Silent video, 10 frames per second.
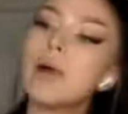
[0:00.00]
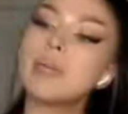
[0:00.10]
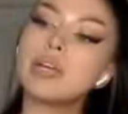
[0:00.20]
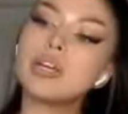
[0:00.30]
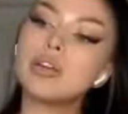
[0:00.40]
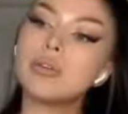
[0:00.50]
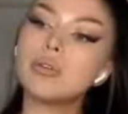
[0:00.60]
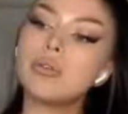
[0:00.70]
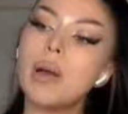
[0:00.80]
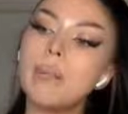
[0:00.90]

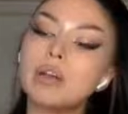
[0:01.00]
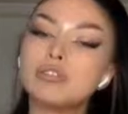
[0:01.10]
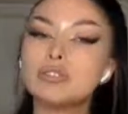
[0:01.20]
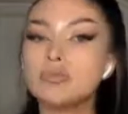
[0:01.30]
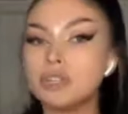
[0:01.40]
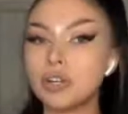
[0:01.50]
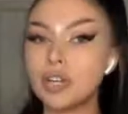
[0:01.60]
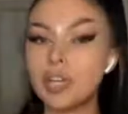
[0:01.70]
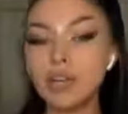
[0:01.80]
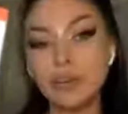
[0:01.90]
barbecue mushroom
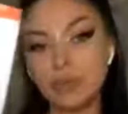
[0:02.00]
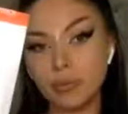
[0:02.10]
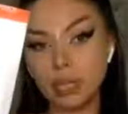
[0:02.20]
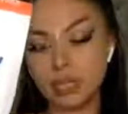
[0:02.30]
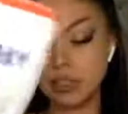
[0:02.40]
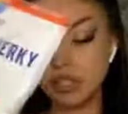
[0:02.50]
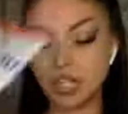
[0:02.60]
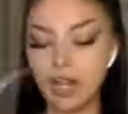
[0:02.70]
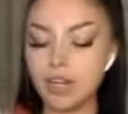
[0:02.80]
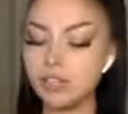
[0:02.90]
jerky from Eat the
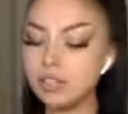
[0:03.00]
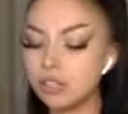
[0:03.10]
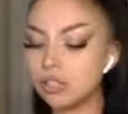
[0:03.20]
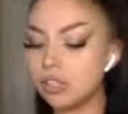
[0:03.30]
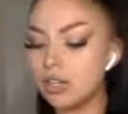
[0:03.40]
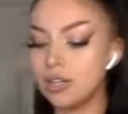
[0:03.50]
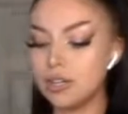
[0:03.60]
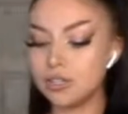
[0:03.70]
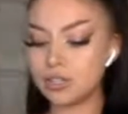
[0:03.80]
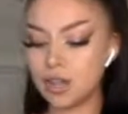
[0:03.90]
Change.
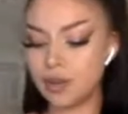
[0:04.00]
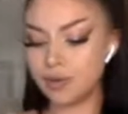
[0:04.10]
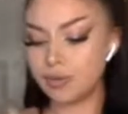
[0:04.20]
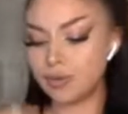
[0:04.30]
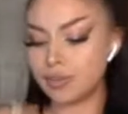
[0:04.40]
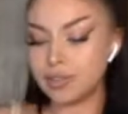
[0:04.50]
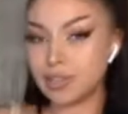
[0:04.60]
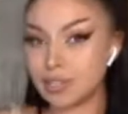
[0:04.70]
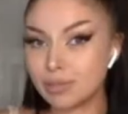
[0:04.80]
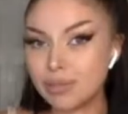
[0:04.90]
So
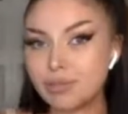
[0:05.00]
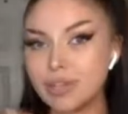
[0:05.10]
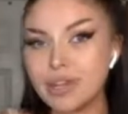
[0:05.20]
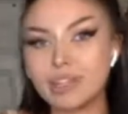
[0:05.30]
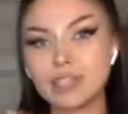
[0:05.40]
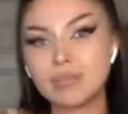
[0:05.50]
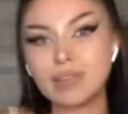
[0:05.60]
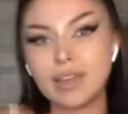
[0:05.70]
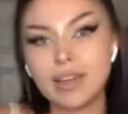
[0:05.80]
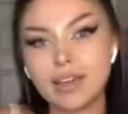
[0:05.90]
this is gonna be really good. It's gonna
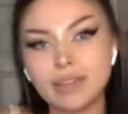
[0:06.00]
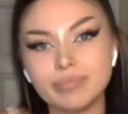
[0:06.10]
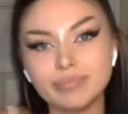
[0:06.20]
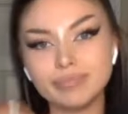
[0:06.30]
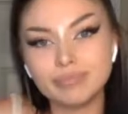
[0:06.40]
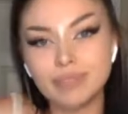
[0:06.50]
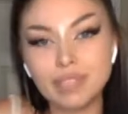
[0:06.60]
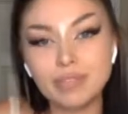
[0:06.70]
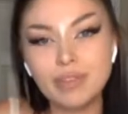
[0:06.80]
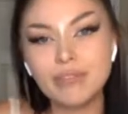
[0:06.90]

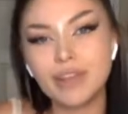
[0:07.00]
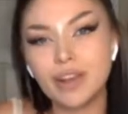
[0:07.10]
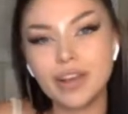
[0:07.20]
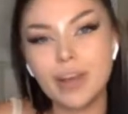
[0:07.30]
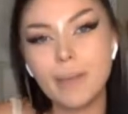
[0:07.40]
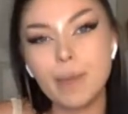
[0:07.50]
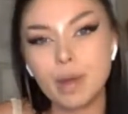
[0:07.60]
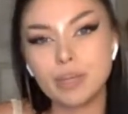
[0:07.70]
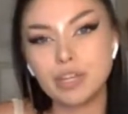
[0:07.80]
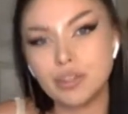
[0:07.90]
be a very
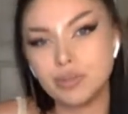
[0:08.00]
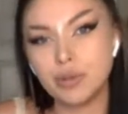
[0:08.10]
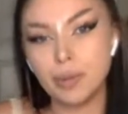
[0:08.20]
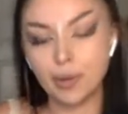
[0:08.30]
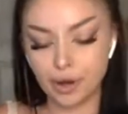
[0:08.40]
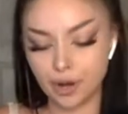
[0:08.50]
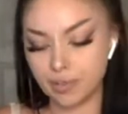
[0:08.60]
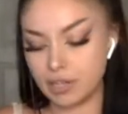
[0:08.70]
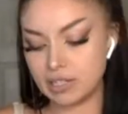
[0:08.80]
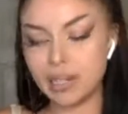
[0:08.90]
barbecue burger,
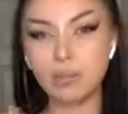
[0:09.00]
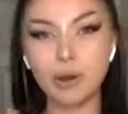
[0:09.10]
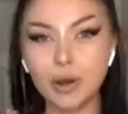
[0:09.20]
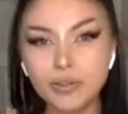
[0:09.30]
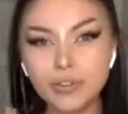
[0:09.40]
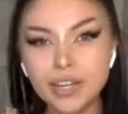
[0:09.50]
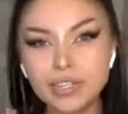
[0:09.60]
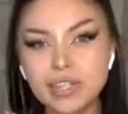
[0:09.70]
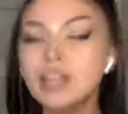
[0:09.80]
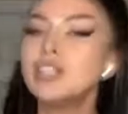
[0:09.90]
but it's
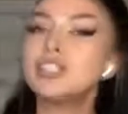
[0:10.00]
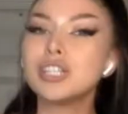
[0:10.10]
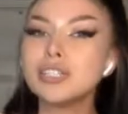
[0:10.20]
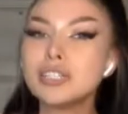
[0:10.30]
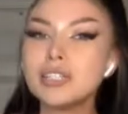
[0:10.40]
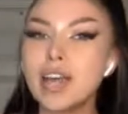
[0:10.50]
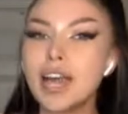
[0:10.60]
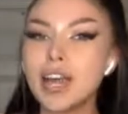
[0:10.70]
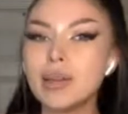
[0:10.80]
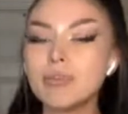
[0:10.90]
perfect just in
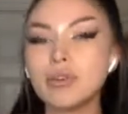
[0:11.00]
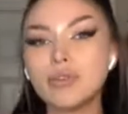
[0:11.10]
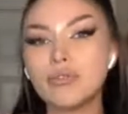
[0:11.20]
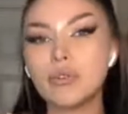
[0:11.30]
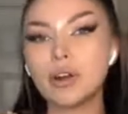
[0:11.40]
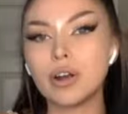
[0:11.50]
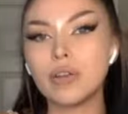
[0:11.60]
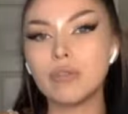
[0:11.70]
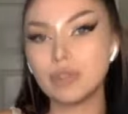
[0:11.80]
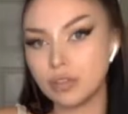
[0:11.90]
time
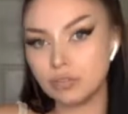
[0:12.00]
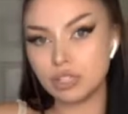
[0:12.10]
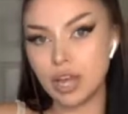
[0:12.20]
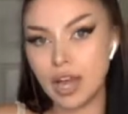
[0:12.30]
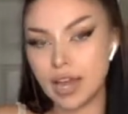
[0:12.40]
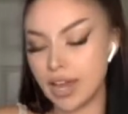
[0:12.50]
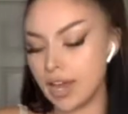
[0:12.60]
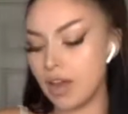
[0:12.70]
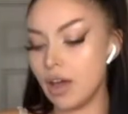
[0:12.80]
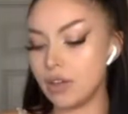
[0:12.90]
for 4th of July
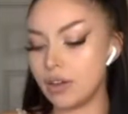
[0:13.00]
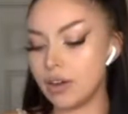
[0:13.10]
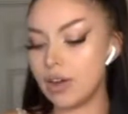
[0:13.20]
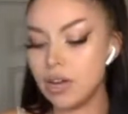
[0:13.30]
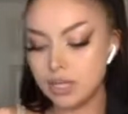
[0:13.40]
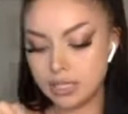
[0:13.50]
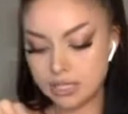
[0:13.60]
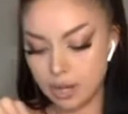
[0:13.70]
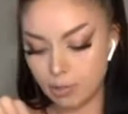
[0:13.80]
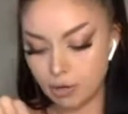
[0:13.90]
and other
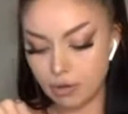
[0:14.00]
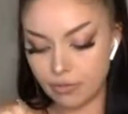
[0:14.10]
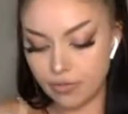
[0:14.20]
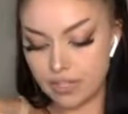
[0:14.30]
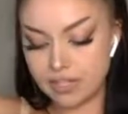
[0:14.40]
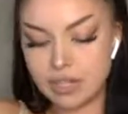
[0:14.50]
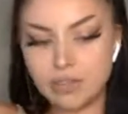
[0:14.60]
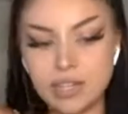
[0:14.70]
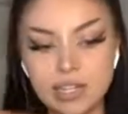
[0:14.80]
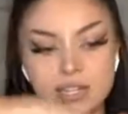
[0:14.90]
summer
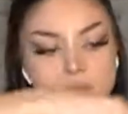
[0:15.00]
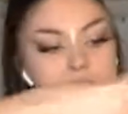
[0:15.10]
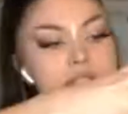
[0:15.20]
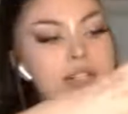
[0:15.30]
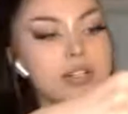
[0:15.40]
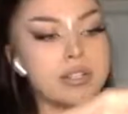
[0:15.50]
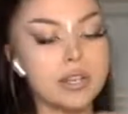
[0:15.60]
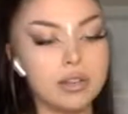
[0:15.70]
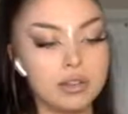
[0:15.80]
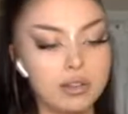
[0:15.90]
festivities. But
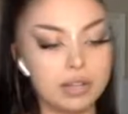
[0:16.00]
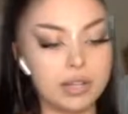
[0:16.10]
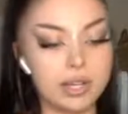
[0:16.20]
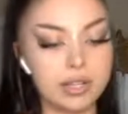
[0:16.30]
seriously, look at